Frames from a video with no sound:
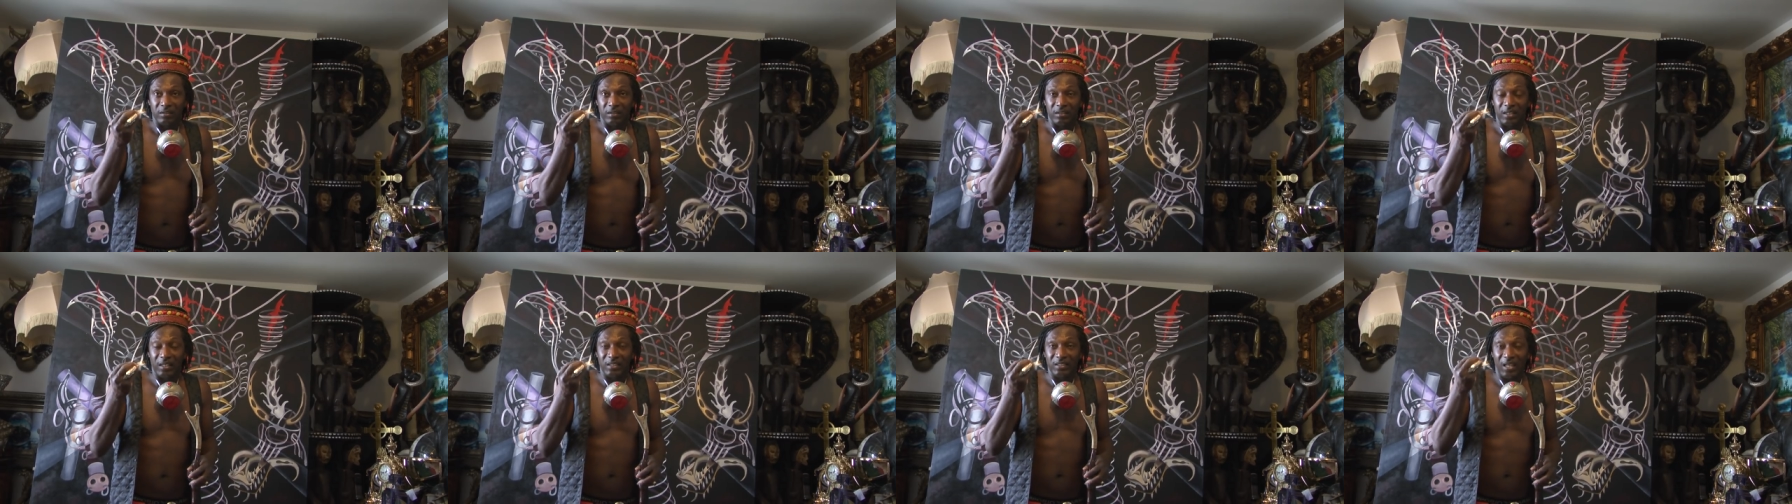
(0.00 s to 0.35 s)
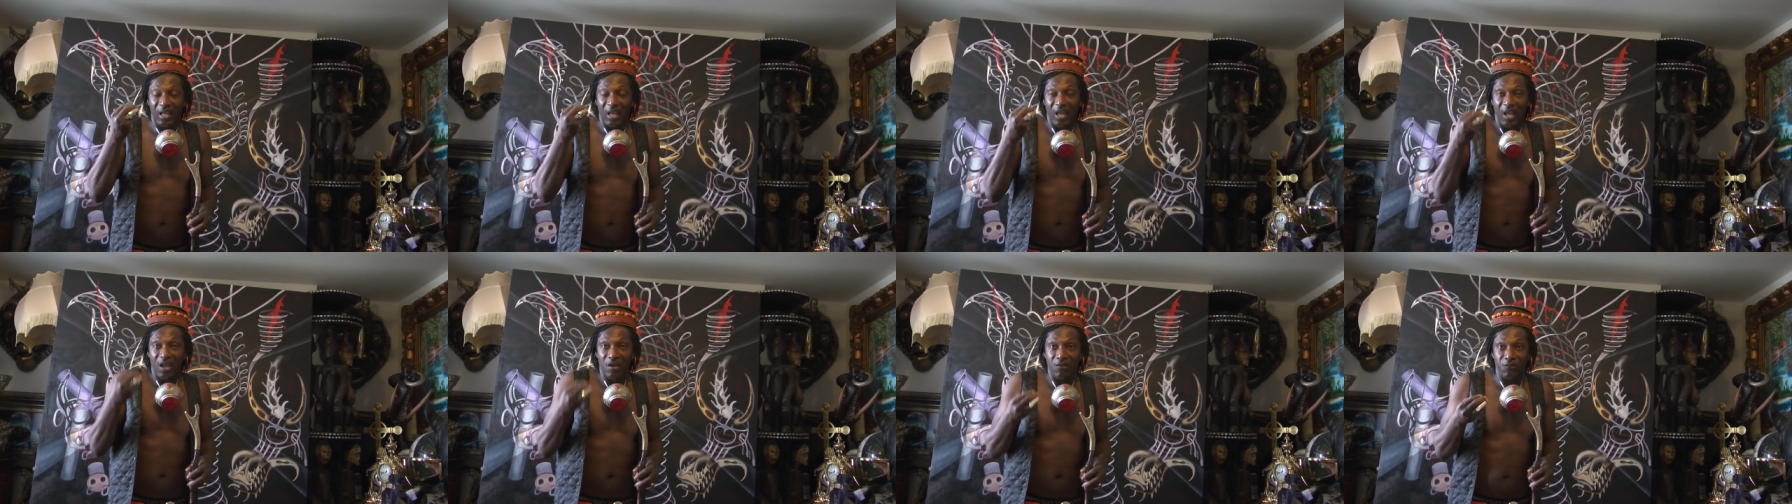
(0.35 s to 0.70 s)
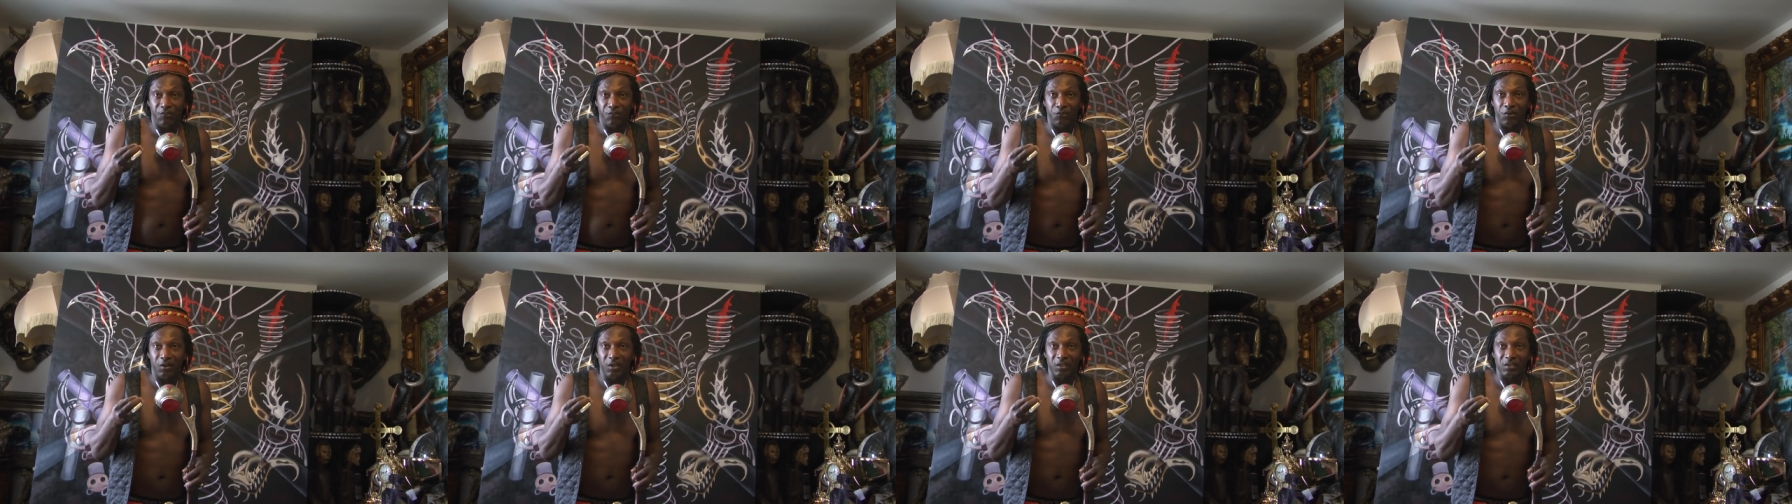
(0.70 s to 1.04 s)
can
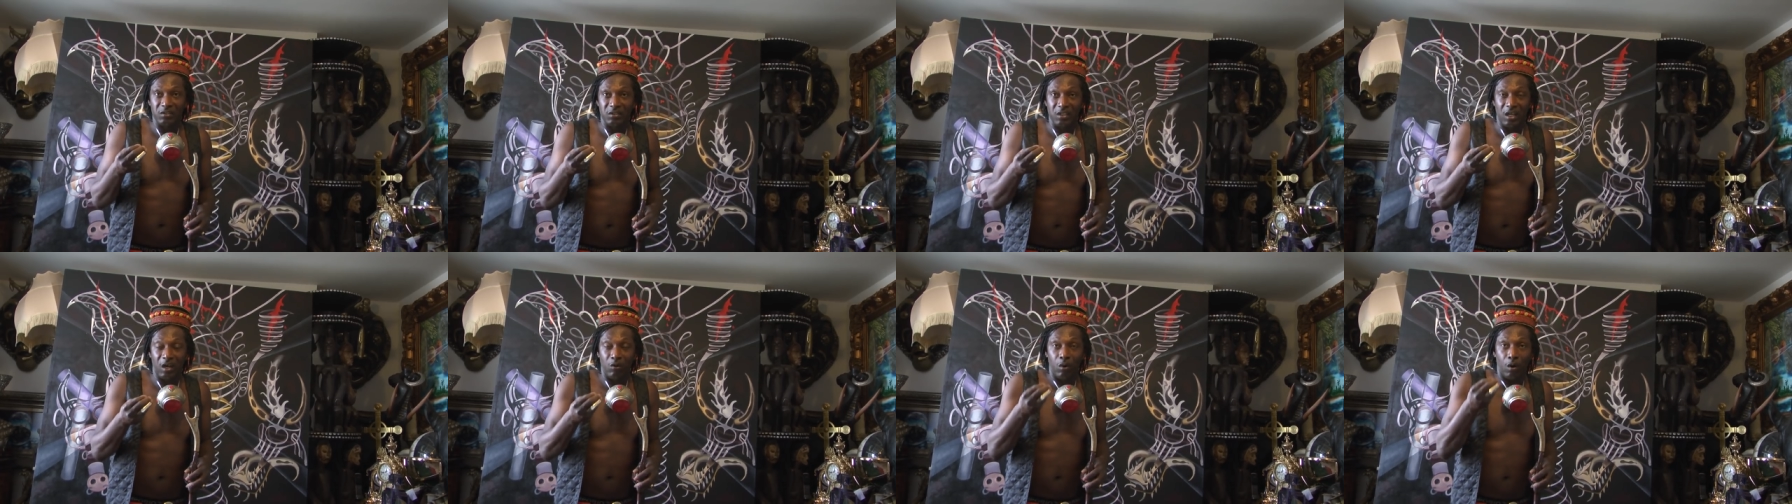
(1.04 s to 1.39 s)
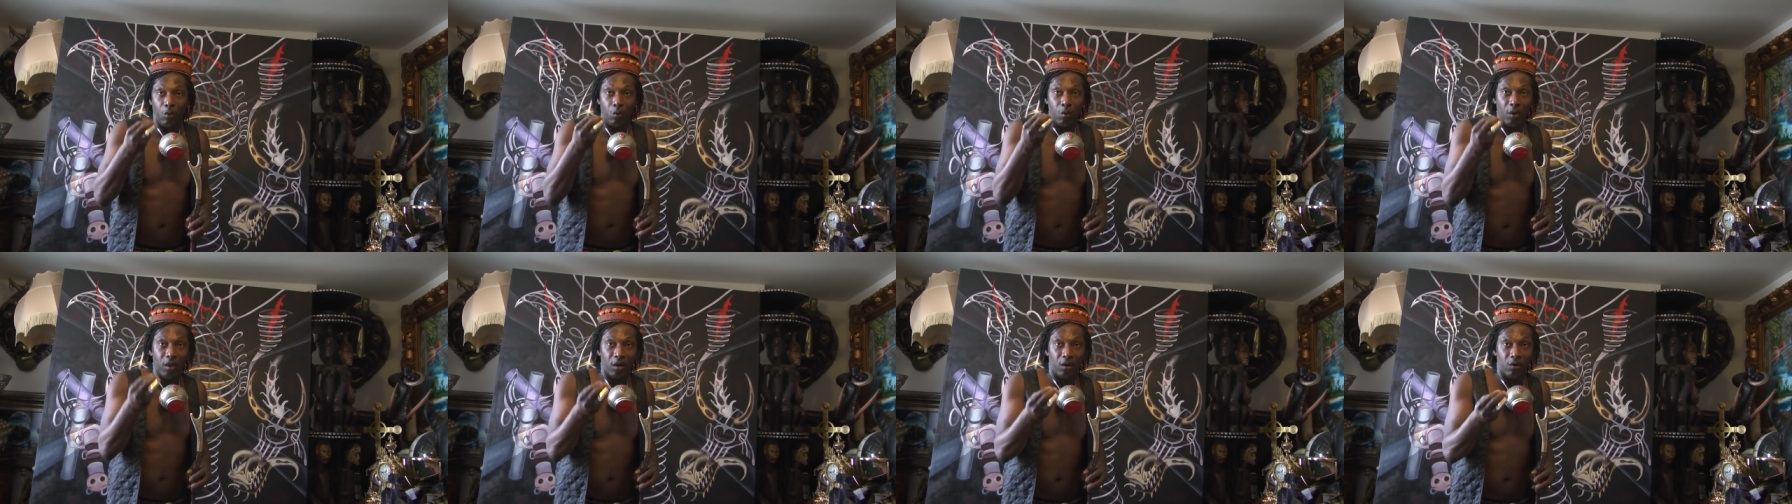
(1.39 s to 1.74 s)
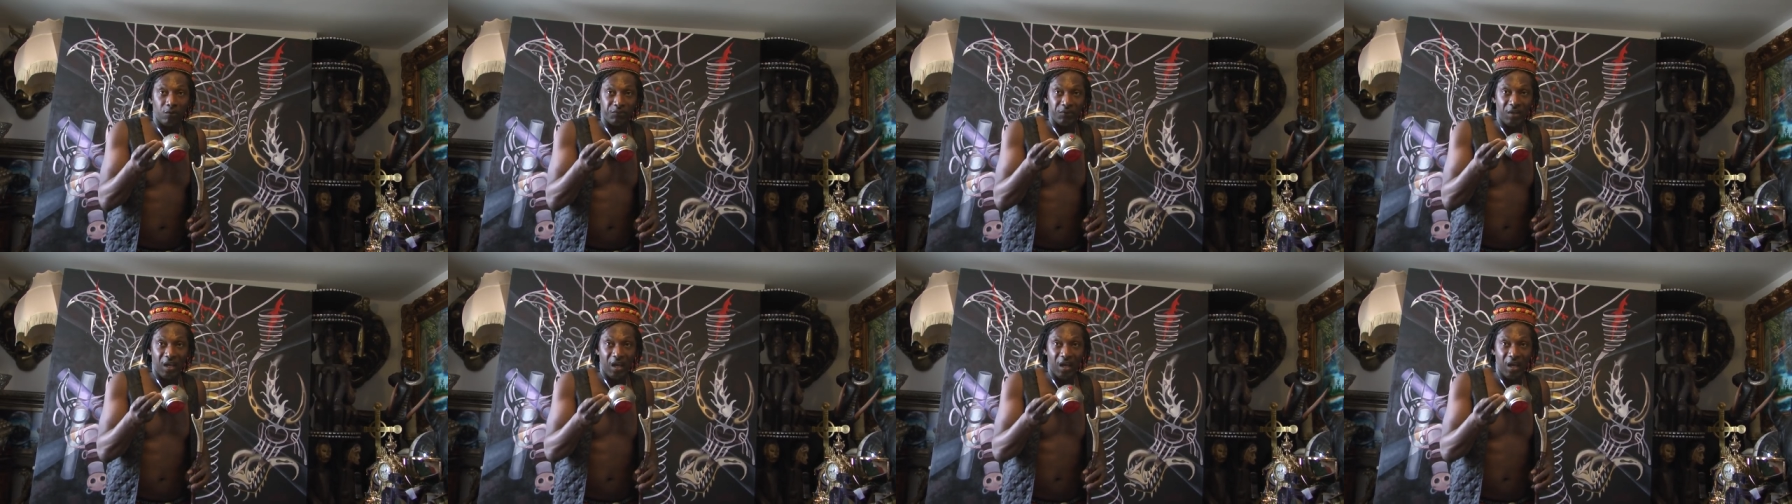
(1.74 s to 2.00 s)
influence our way of